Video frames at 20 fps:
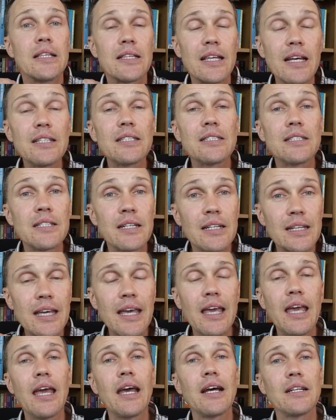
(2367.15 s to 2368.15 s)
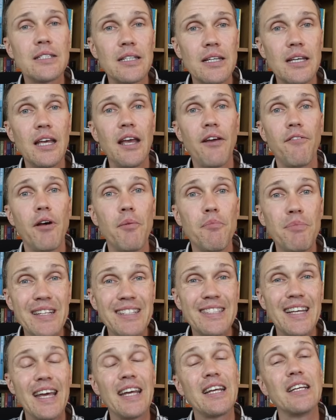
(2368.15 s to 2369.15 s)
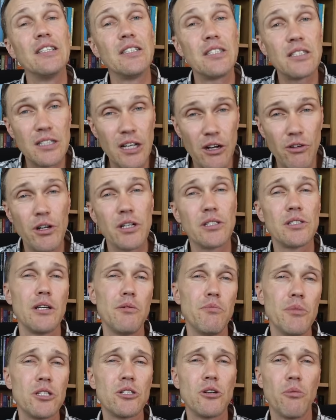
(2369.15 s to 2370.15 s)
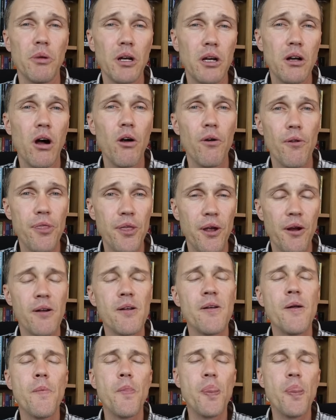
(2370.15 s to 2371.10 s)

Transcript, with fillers: This can't even be taken seriously, Mr. MacArthur.